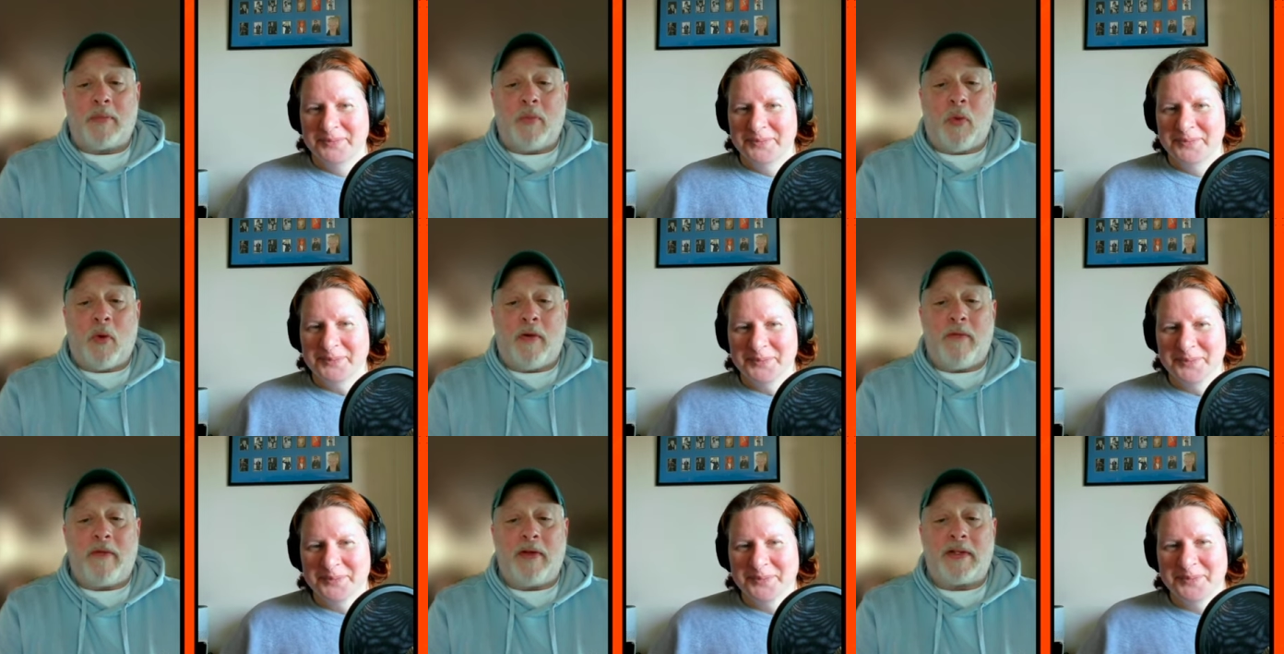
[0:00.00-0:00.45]

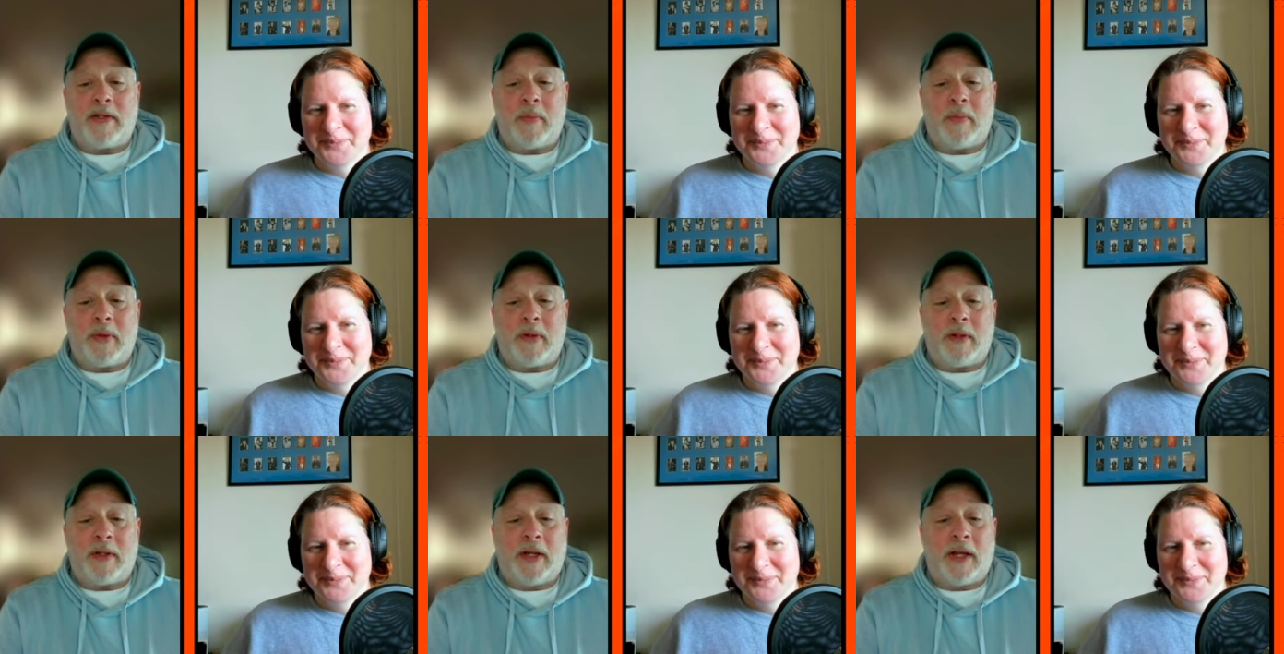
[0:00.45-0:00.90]
Speaker 1: more
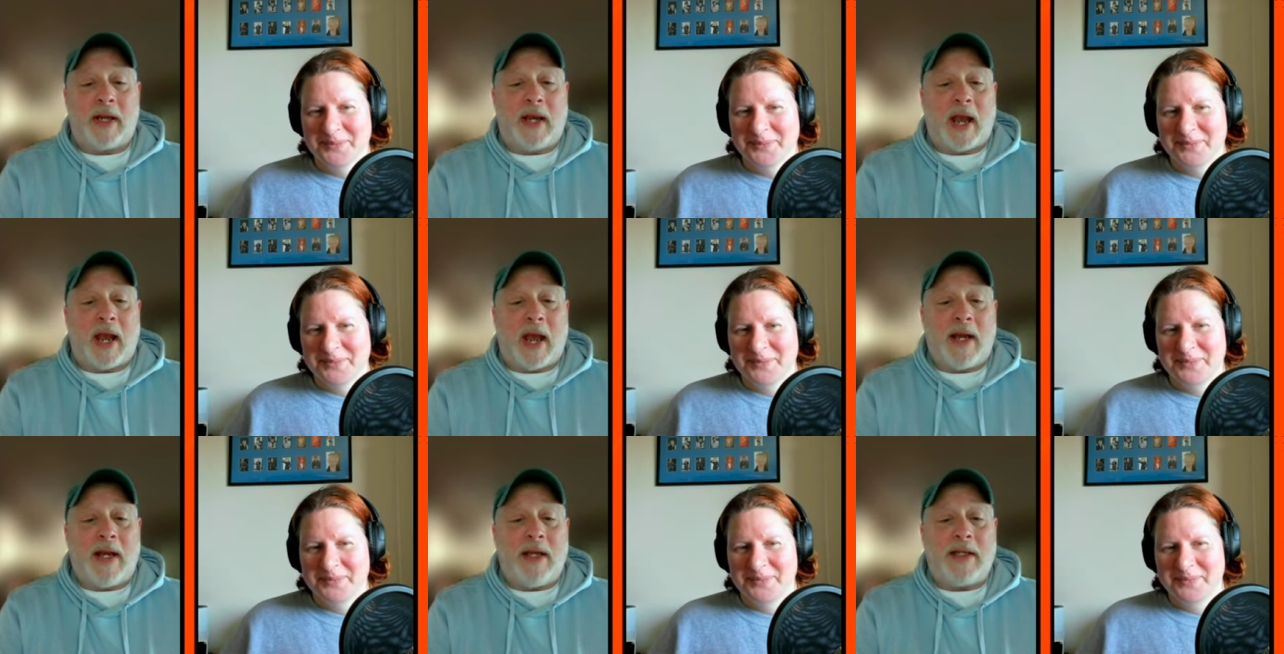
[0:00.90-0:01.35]
visibility
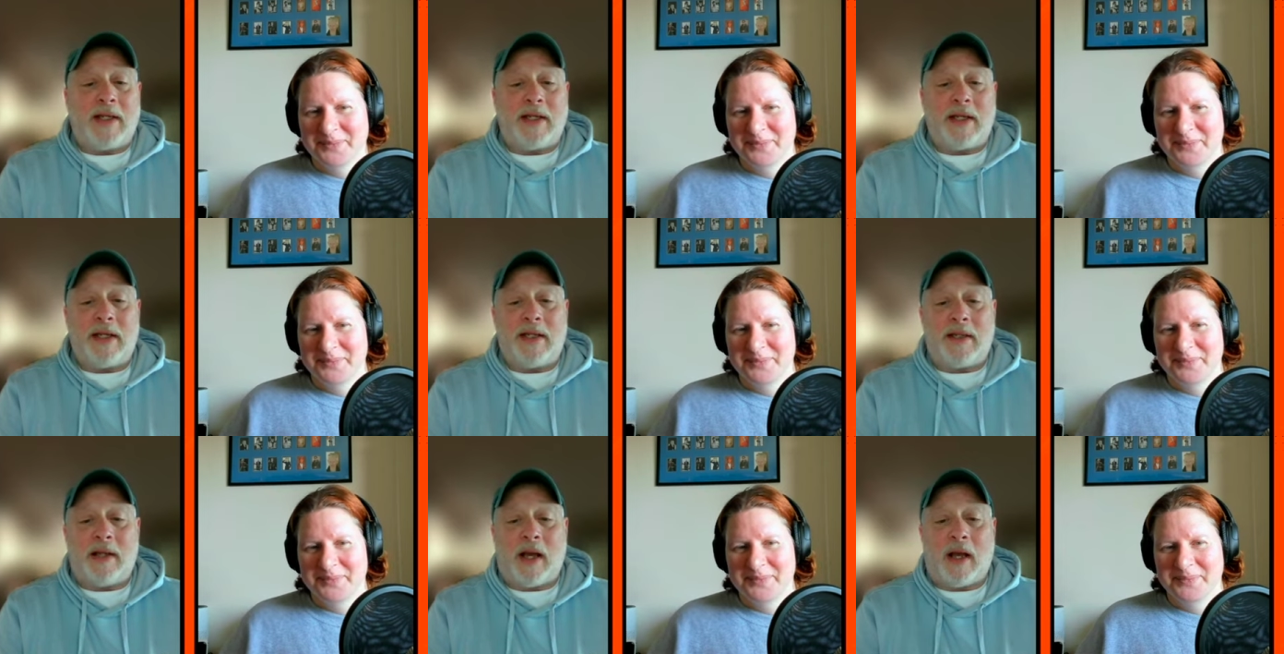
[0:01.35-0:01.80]
at
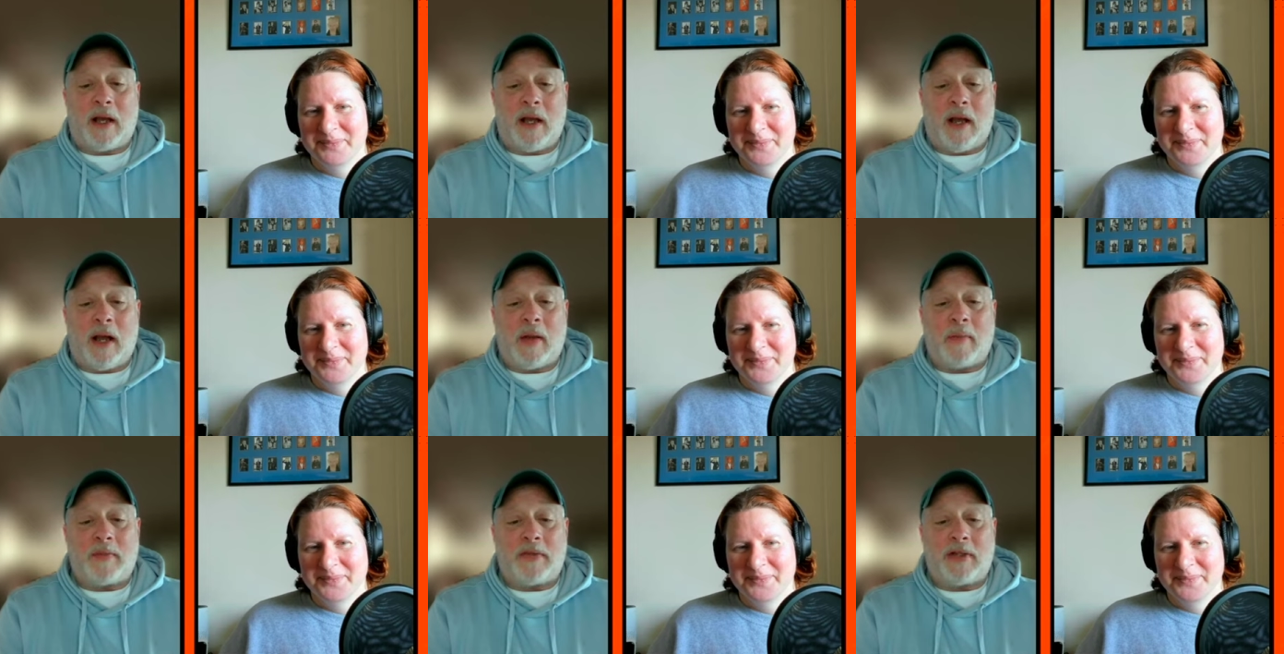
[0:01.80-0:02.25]

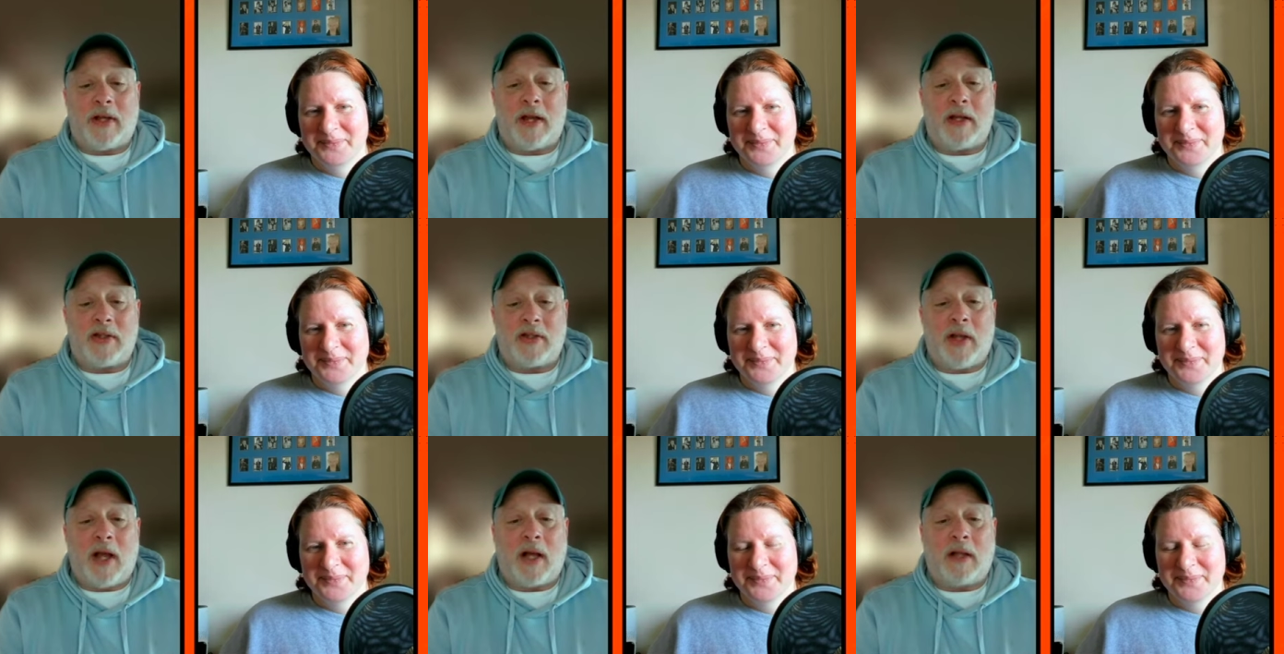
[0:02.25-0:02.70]
Indeed.com
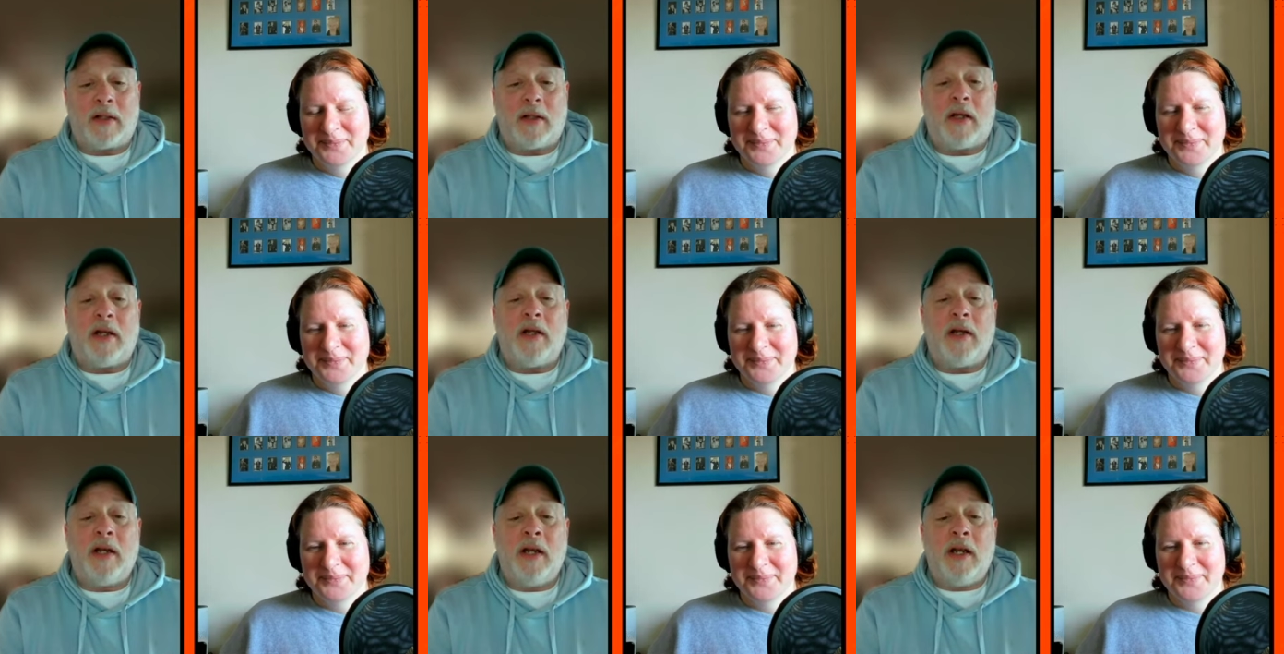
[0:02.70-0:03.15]
slash
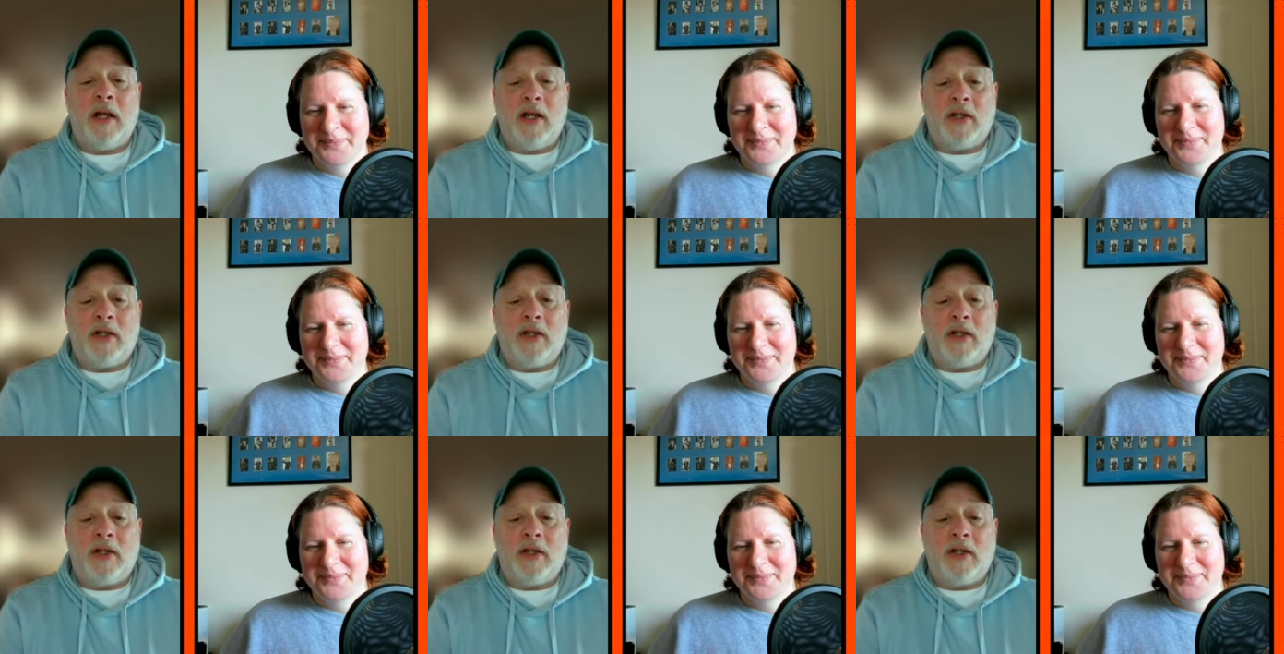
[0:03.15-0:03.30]
lockedon.